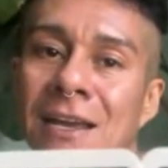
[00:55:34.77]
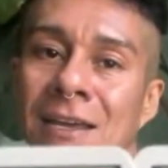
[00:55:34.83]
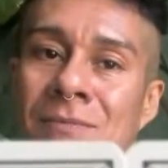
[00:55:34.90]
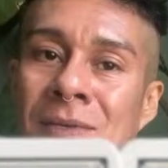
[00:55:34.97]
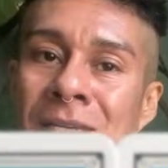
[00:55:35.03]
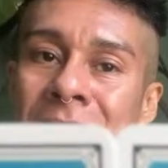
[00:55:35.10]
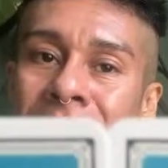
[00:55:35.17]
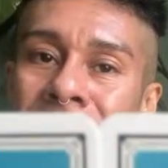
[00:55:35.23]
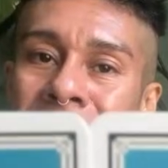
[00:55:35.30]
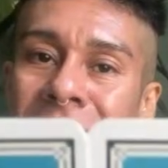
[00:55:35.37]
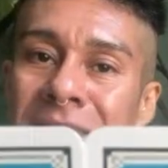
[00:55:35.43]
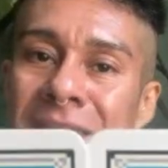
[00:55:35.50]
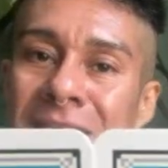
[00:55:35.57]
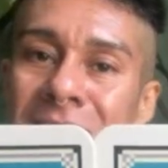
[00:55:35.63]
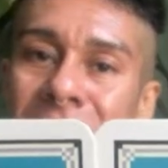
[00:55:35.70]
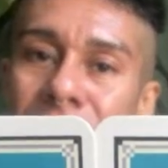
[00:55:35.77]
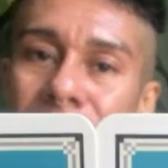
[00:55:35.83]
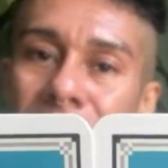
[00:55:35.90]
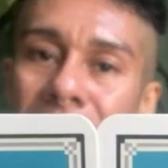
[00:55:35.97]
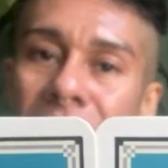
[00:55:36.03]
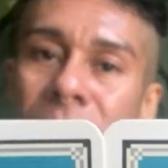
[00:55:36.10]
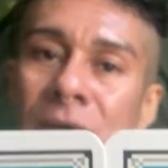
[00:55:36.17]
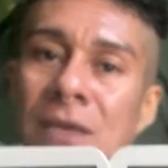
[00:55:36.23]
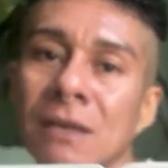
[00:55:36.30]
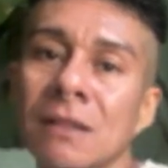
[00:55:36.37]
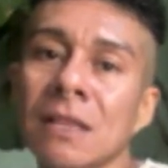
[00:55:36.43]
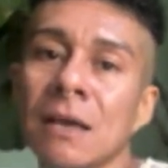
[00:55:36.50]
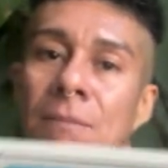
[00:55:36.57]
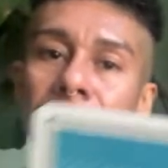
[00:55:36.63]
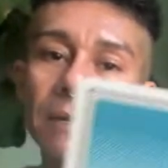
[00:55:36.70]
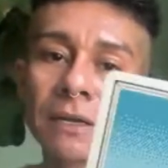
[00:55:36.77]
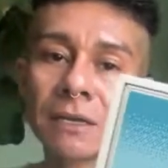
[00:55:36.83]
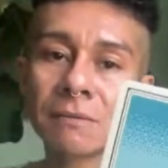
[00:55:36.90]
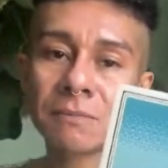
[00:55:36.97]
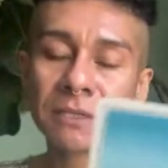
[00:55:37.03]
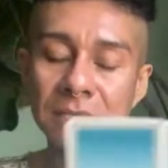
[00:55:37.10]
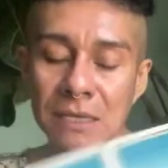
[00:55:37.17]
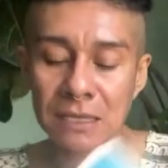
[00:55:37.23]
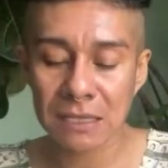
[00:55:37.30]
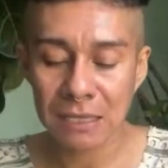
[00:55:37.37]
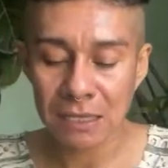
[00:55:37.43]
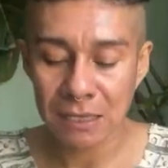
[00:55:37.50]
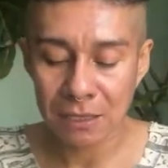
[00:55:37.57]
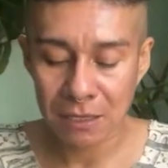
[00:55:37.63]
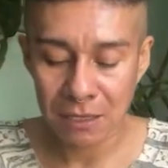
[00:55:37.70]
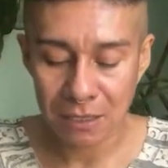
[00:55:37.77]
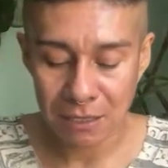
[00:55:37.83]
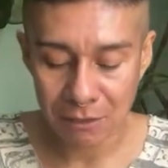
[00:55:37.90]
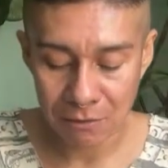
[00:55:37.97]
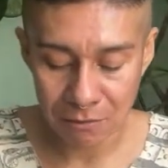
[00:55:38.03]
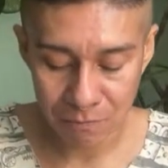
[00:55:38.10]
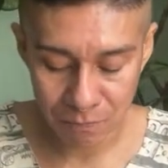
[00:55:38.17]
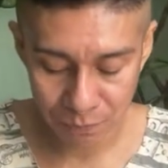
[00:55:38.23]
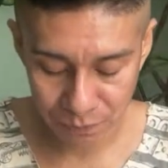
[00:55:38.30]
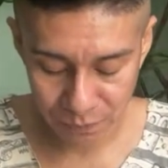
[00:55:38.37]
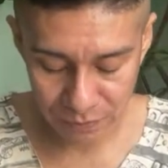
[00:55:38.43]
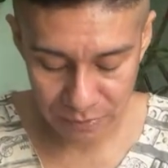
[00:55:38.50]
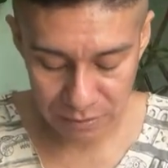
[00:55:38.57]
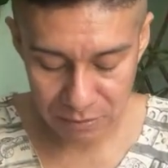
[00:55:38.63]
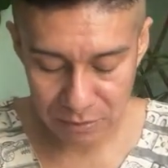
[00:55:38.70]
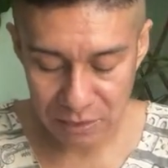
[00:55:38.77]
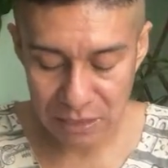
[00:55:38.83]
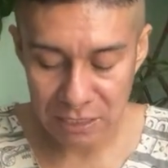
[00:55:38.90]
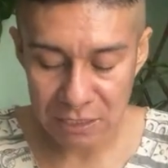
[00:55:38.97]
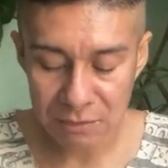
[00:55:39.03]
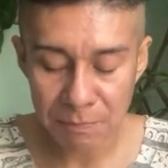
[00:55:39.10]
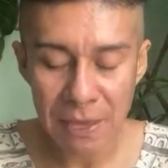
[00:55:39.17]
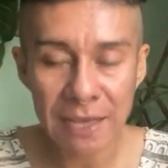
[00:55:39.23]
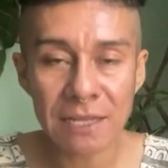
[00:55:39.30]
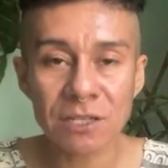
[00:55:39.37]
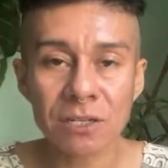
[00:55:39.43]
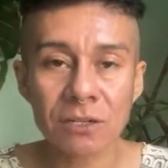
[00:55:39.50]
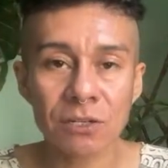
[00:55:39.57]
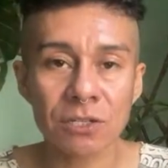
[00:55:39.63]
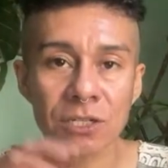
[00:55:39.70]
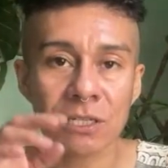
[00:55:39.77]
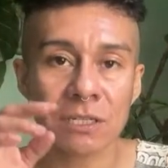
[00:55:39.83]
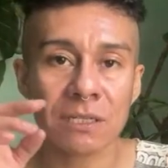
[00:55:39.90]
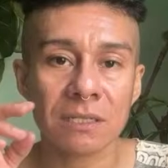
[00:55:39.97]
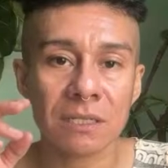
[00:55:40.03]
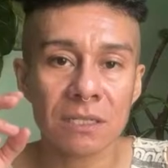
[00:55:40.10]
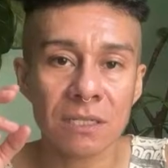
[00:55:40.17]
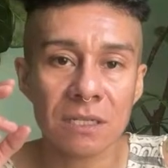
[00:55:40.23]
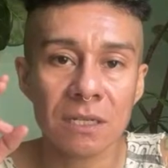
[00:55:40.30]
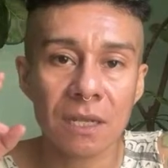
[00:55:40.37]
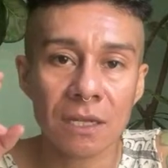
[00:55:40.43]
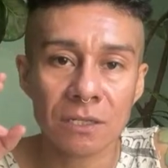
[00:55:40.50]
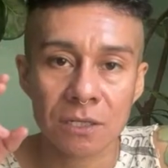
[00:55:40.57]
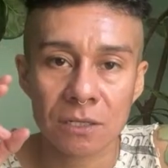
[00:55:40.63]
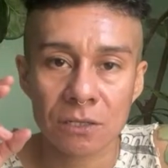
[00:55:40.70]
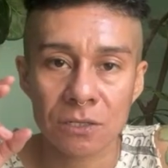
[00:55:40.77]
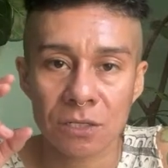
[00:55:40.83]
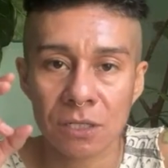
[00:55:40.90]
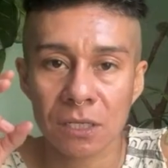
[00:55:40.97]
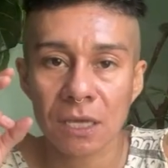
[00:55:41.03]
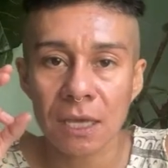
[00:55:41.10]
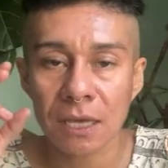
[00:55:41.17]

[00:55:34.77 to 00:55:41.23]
I mean, I'm not saying in a bad way, but I am saying that, like, this page energy is the teenage energy.